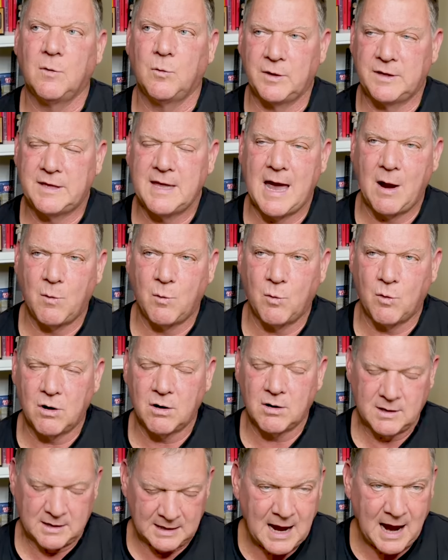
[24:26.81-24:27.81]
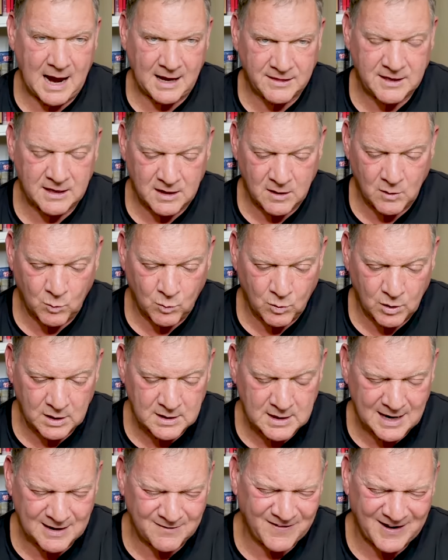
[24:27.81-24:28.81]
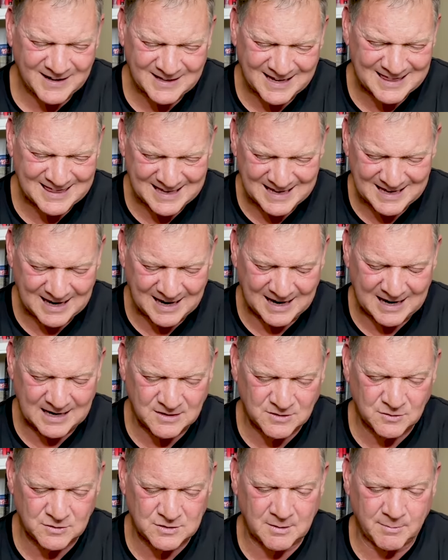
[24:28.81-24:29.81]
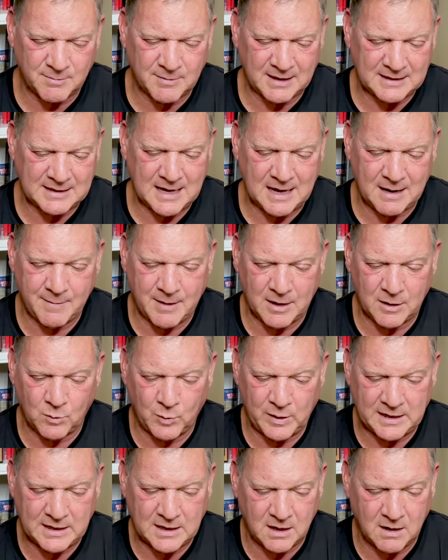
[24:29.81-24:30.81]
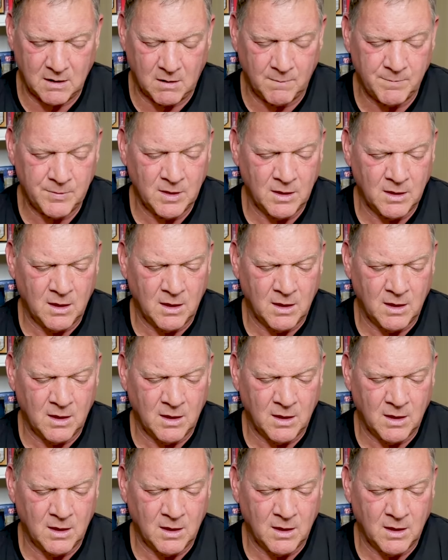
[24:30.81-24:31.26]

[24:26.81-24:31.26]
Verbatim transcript: Would that work? Yeah, I think it would. In fact, I think I answered something like that about a week ago.